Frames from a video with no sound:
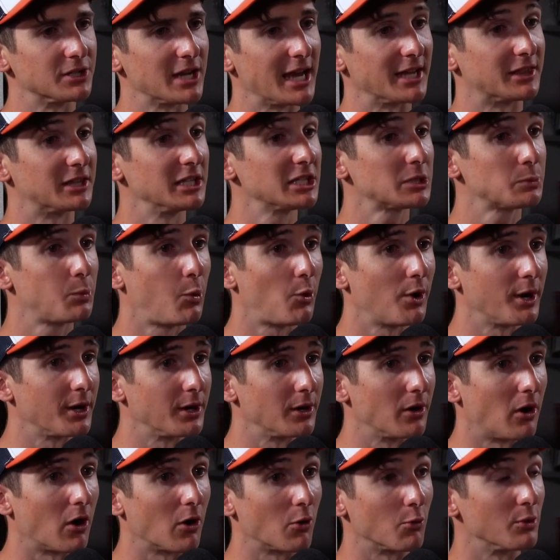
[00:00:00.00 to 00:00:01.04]
at this
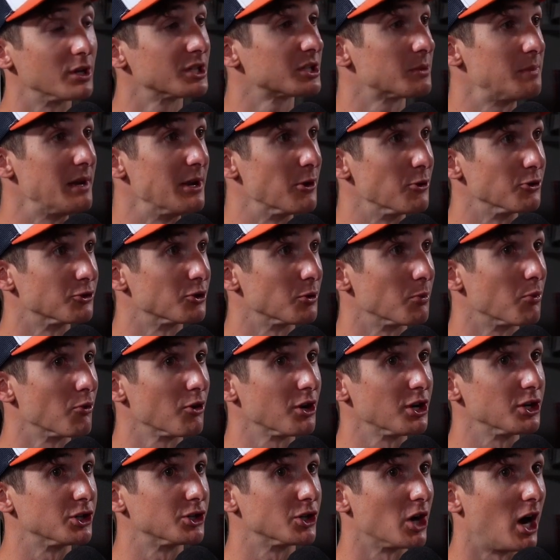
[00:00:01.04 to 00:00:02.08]
point, our risk meters are
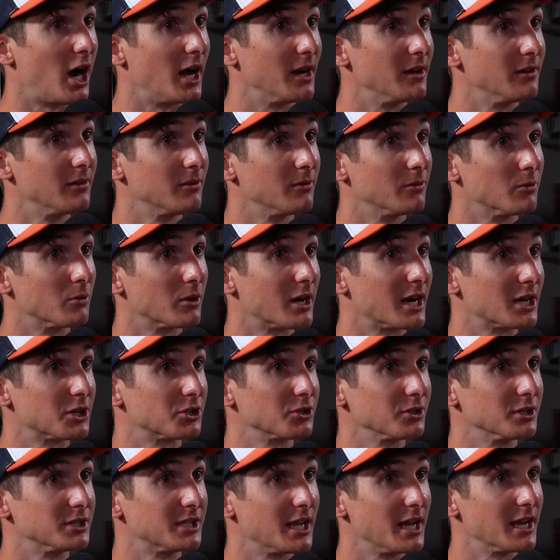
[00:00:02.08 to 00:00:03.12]
pretty shot. We're
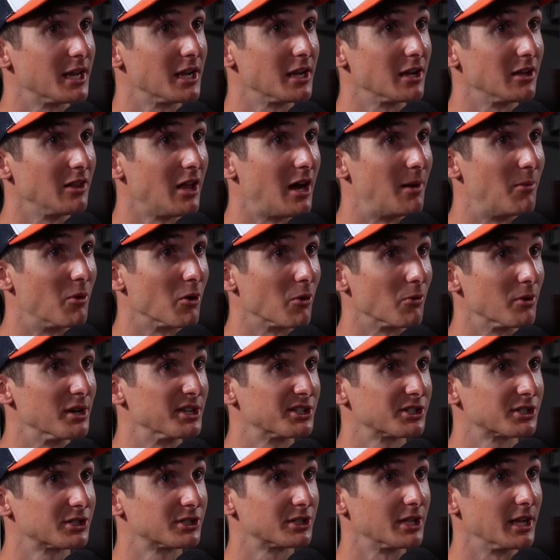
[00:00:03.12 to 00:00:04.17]
actually taking a lot more
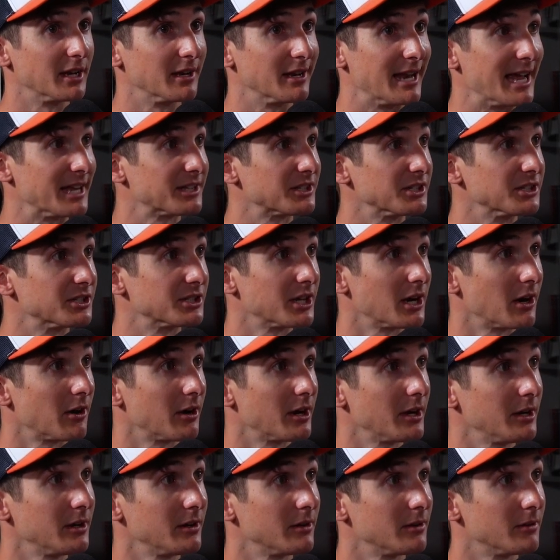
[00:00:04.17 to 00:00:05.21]
risks than
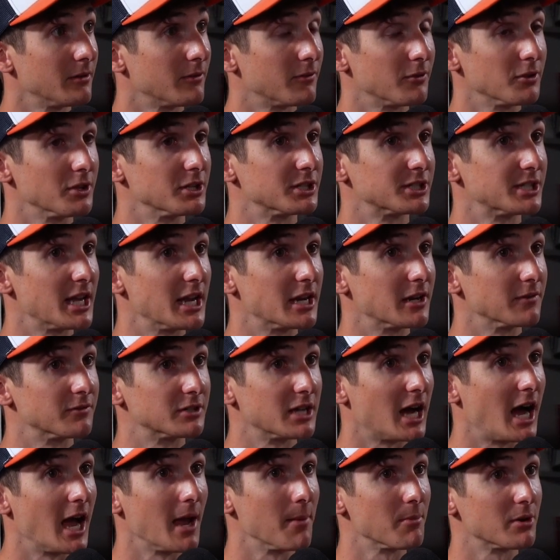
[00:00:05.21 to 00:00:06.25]
necessary for the sake
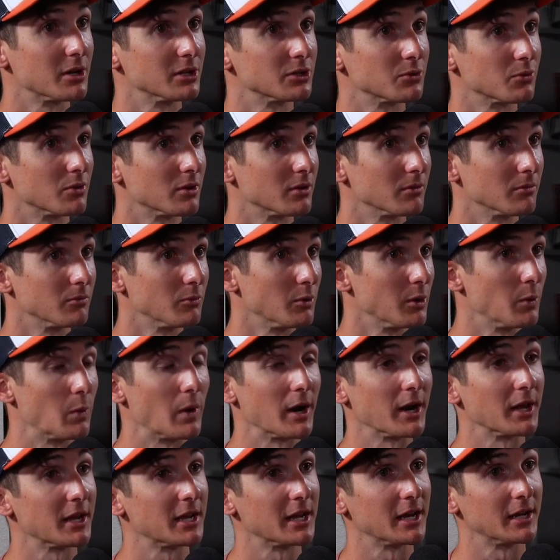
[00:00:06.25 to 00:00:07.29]
of time, because we
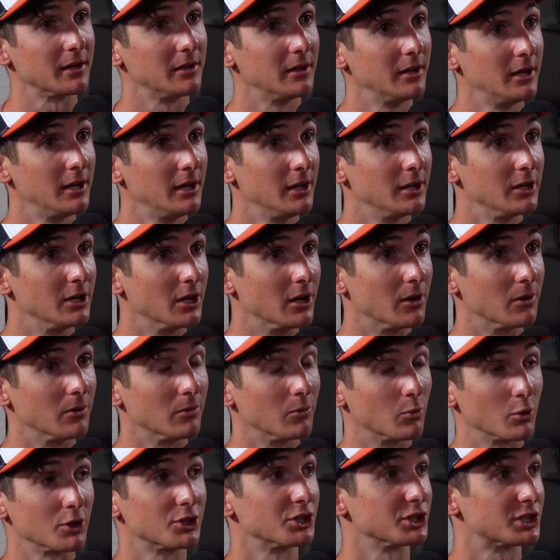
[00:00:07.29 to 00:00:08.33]
want to get,
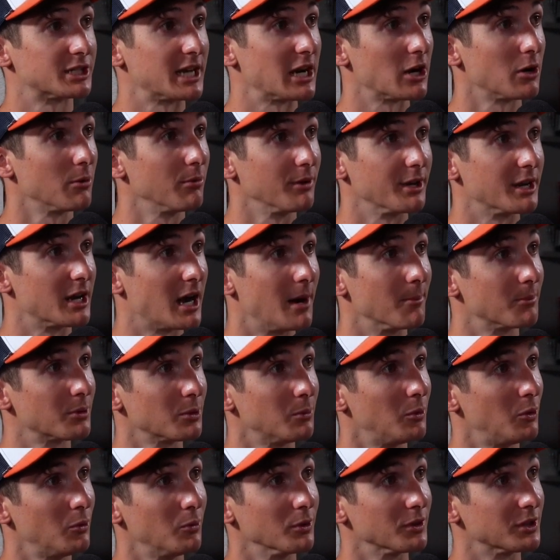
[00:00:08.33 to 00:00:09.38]
we're just terribly
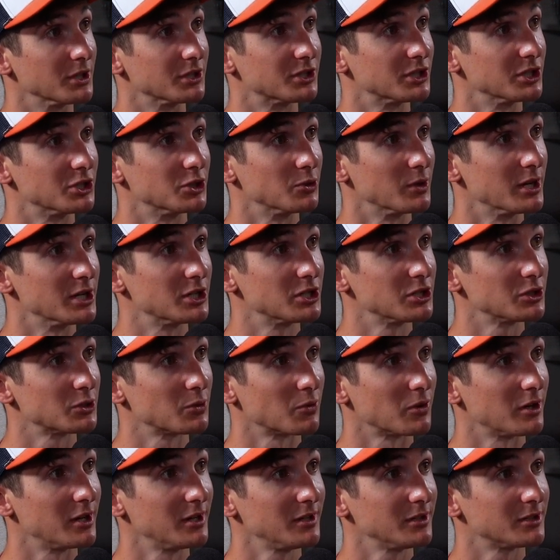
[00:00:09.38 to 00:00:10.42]
comfortable with the
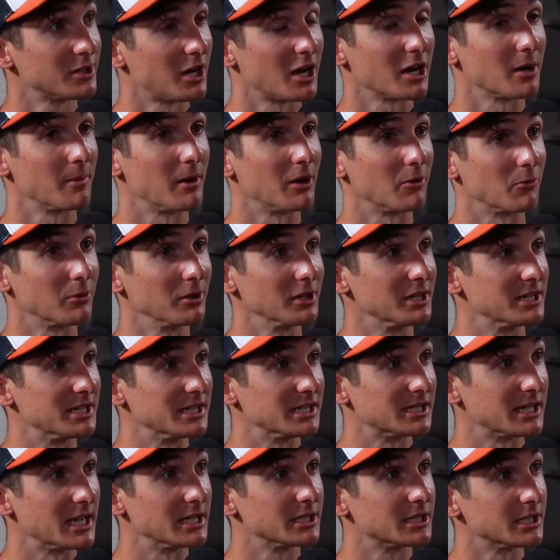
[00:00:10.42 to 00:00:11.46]
situations we're in. Talk about really
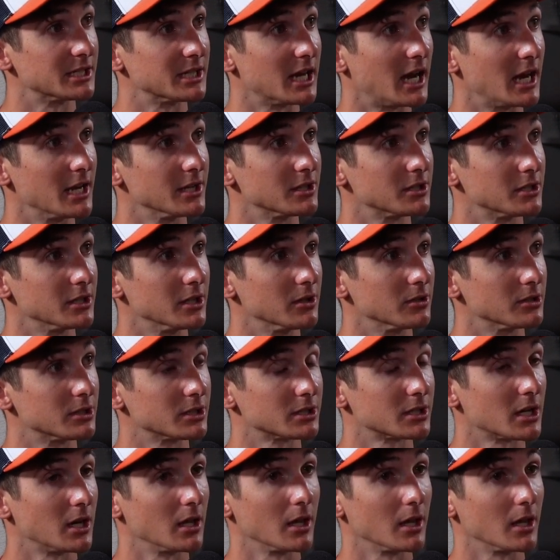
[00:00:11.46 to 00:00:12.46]
desensitized. It's just